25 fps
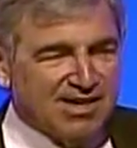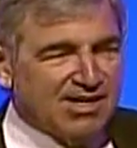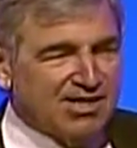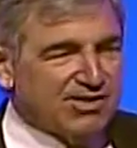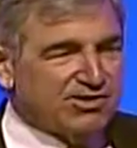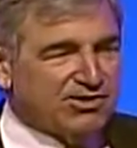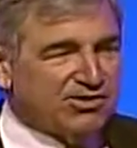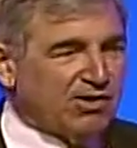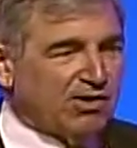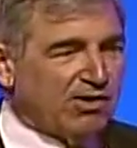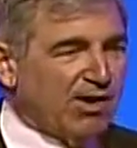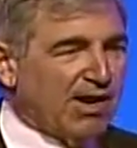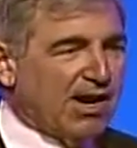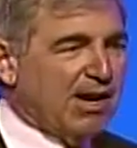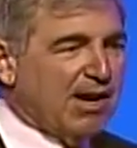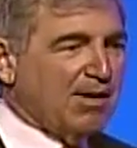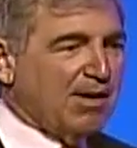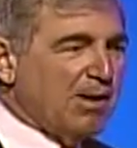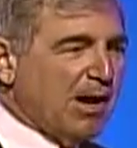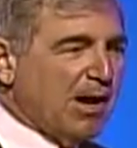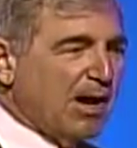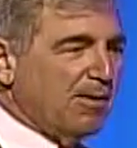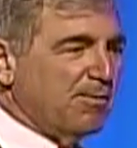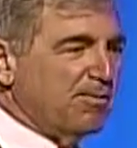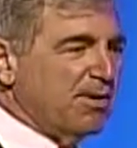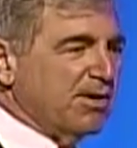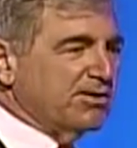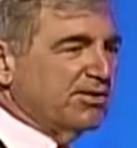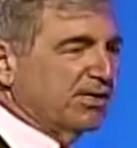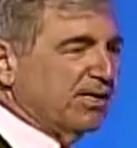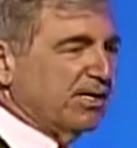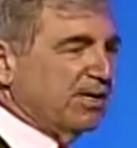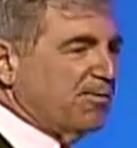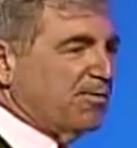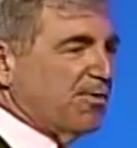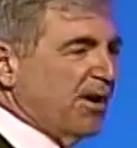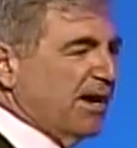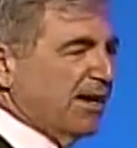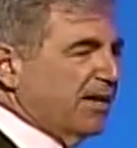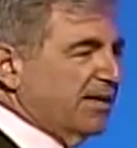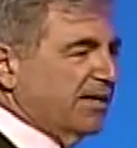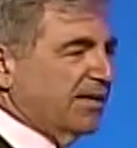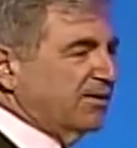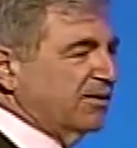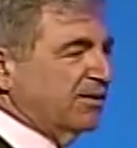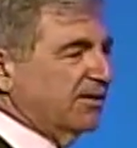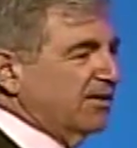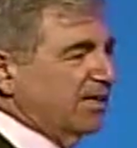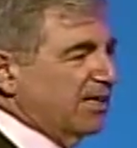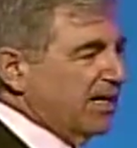So I am out busily breaking
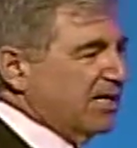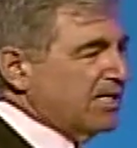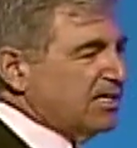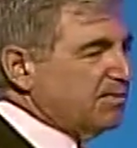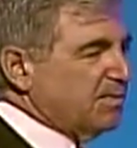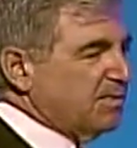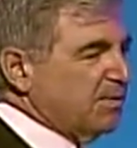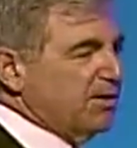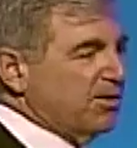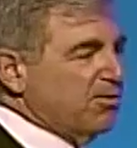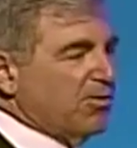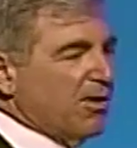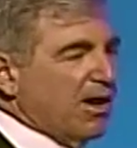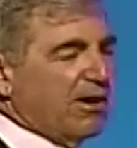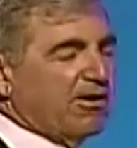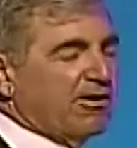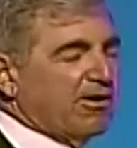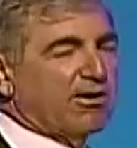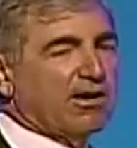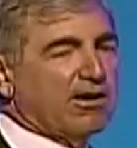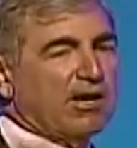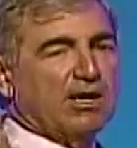the land speed record.